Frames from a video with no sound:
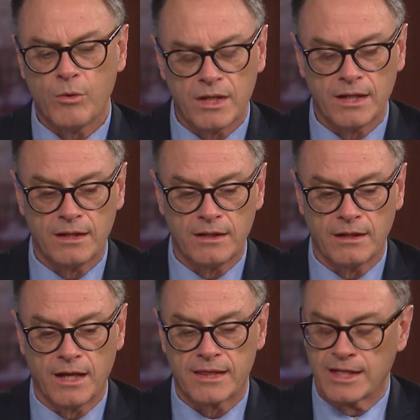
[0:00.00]
Well,
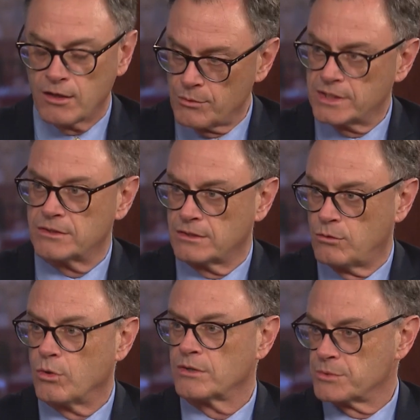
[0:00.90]
I think going to
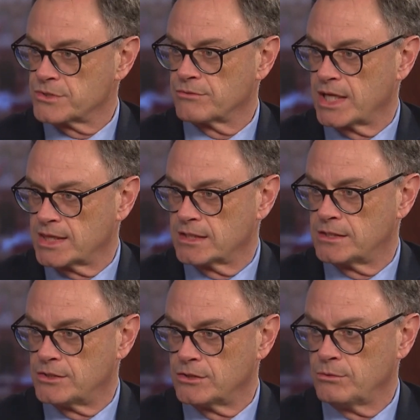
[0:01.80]
court was the right thing
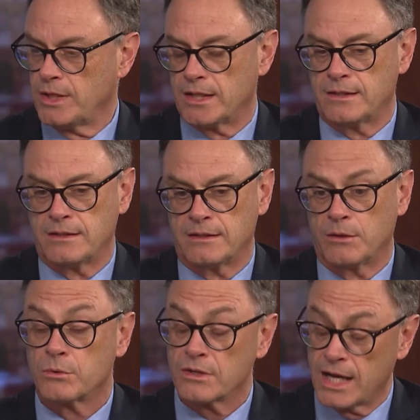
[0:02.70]
to do, and
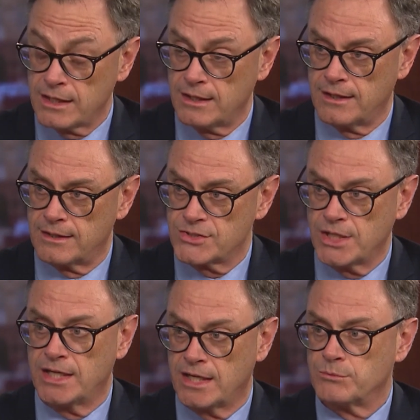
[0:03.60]
they were
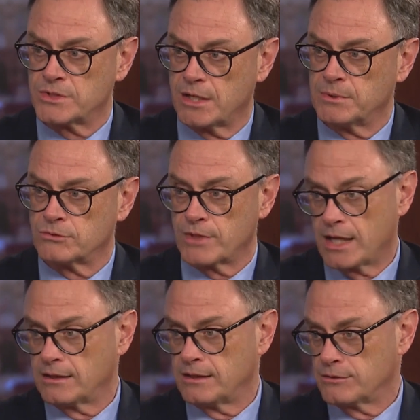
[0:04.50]
CNN was able to
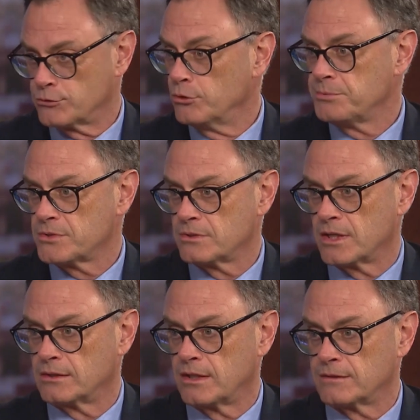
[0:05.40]
rally the troops.
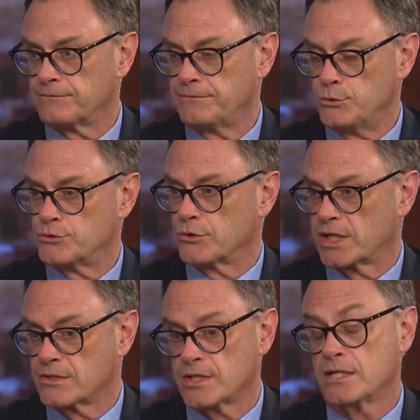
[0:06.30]
A lot of news
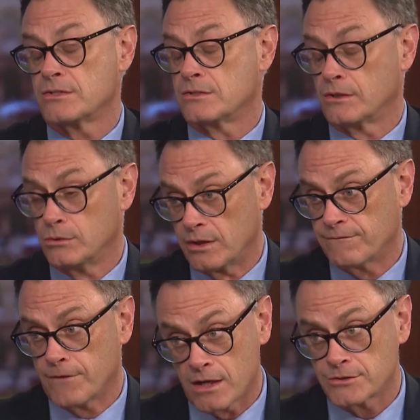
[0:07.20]
organizations, including
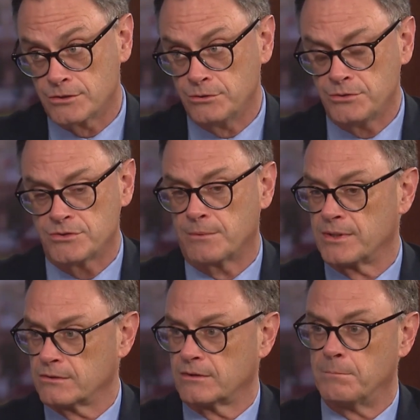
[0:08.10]
Fox News, some
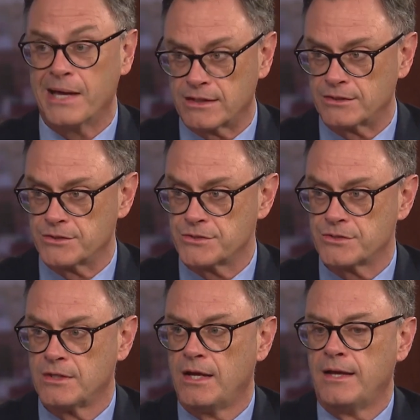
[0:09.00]
of their
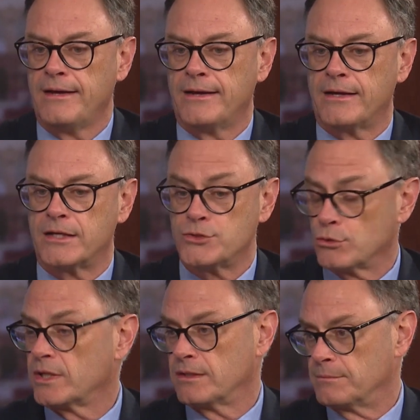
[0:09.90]
competitors,
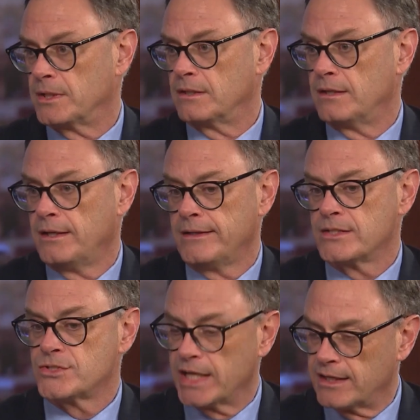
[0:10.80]
joined them in
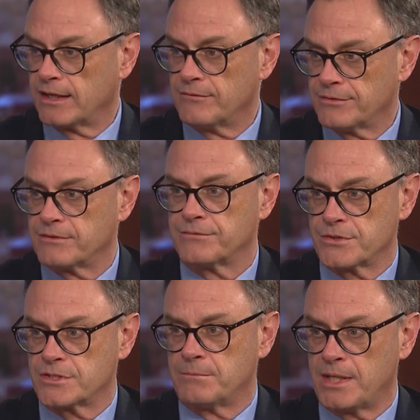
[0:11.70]
standing up for the
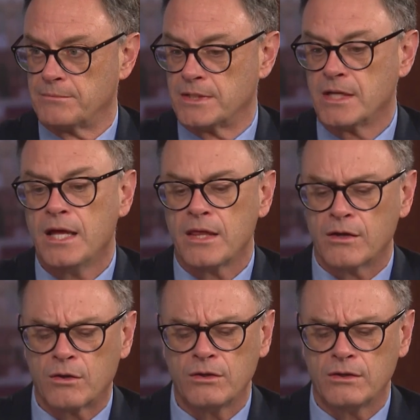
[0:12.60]
First Amendment.
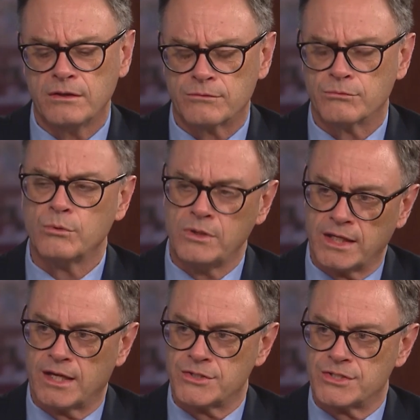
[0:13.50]
The
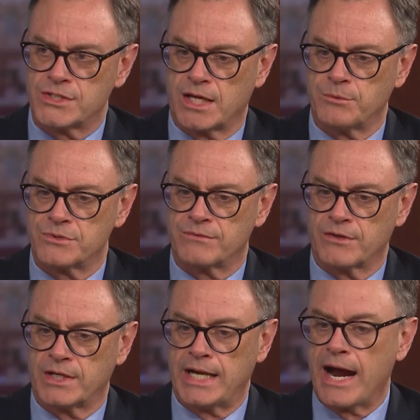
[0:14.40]
ruling, I should say, was
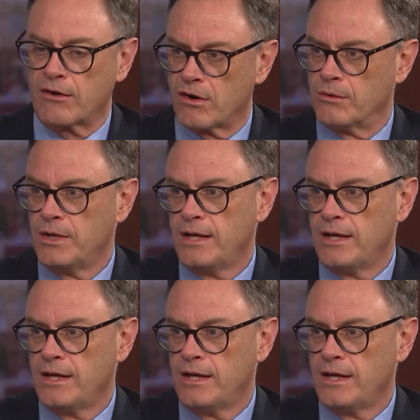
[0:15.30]
very narrow.